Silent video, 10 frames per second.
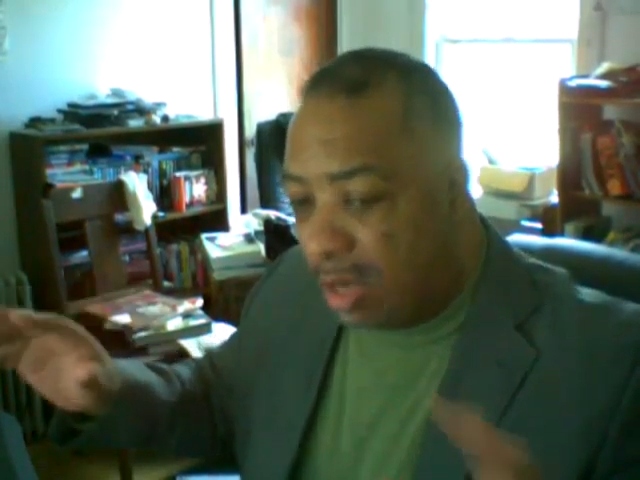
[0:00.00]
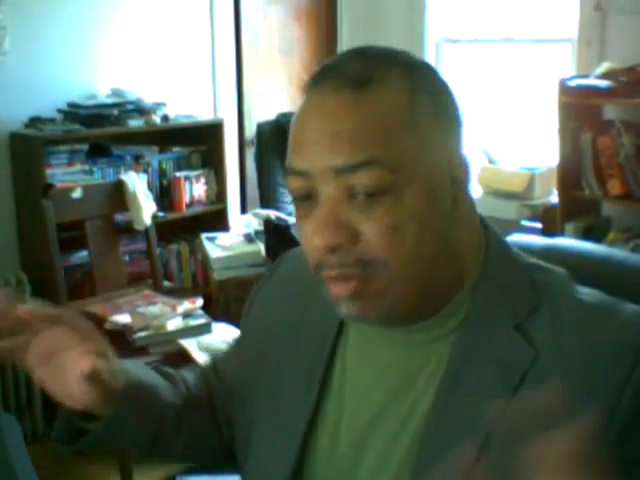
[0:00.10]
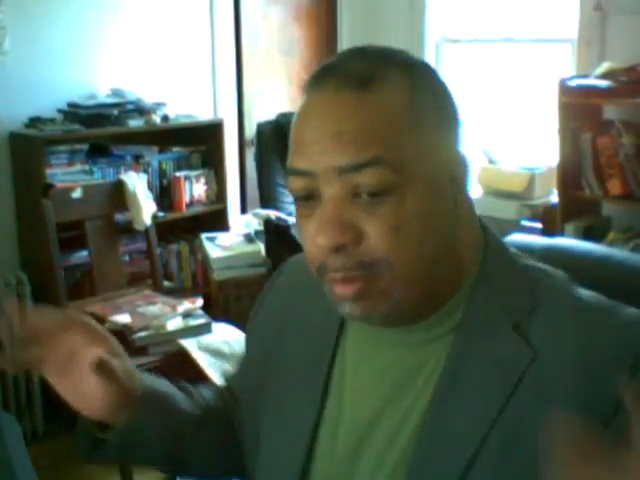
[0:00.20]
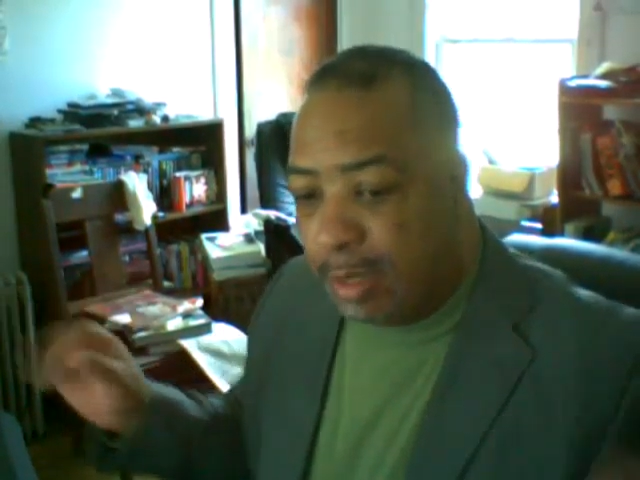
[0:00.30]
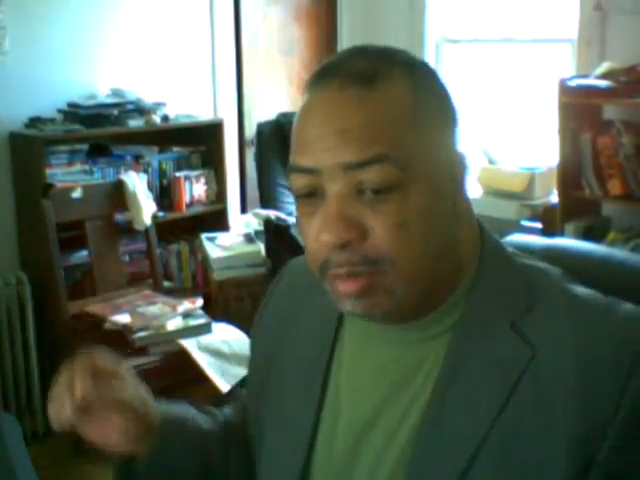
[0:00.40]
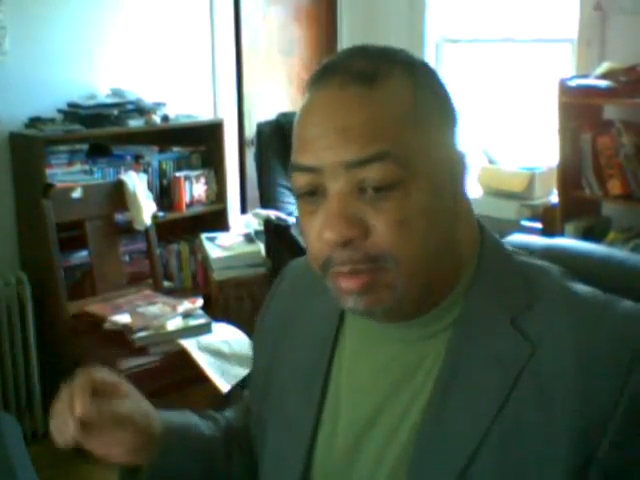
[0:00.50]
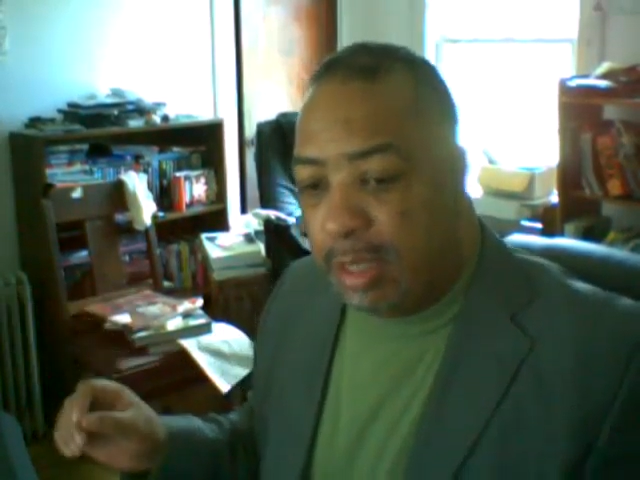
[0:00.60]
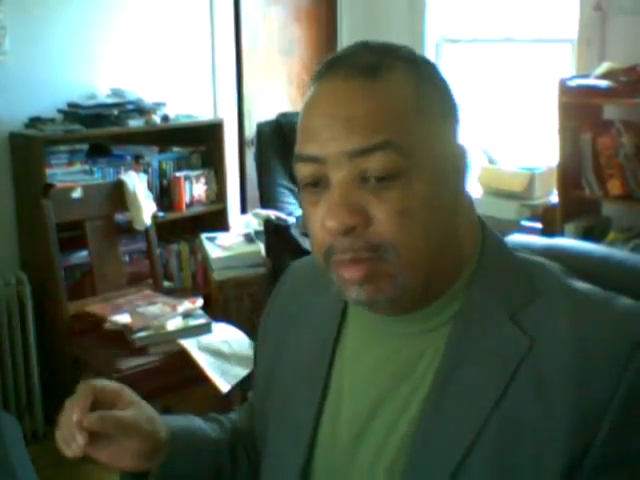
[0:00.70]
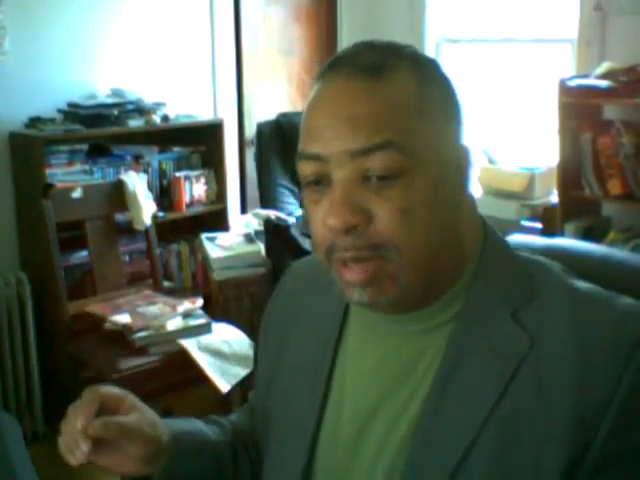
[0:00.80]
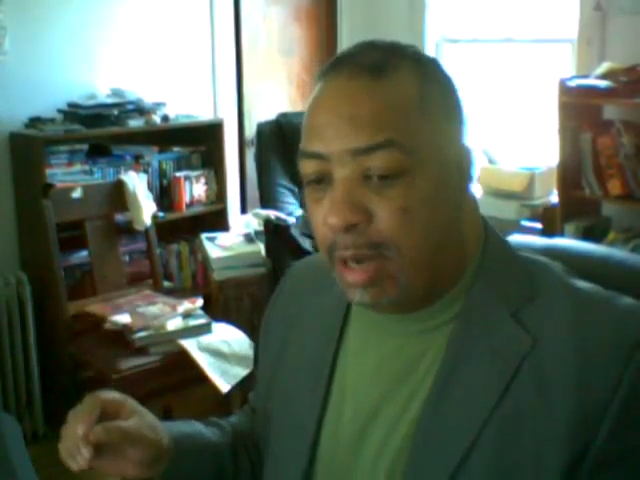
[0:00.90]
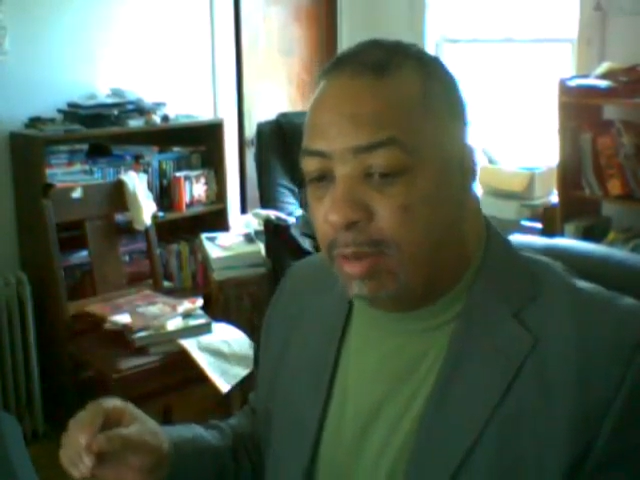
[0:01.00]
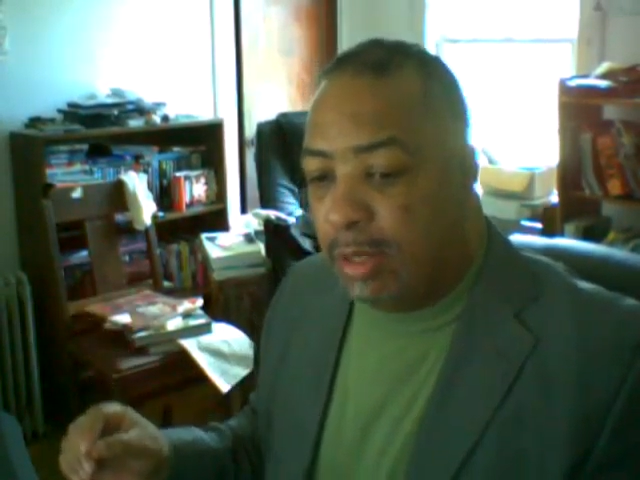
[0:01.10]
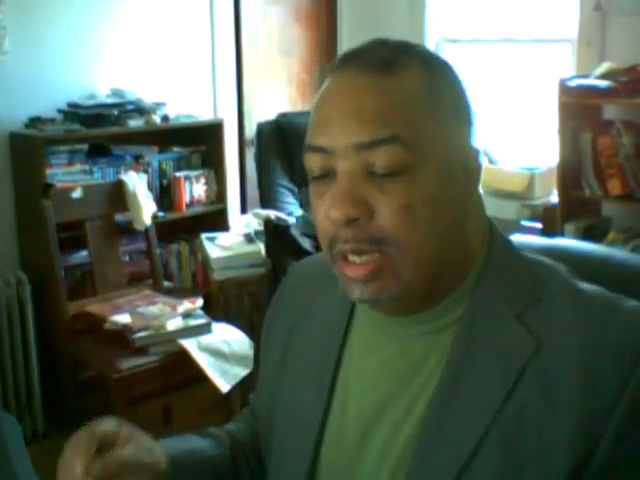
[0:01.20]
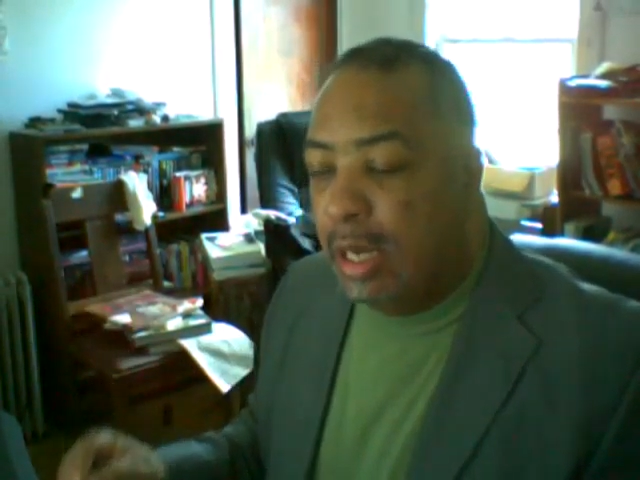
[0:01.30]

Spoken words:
government to be in power.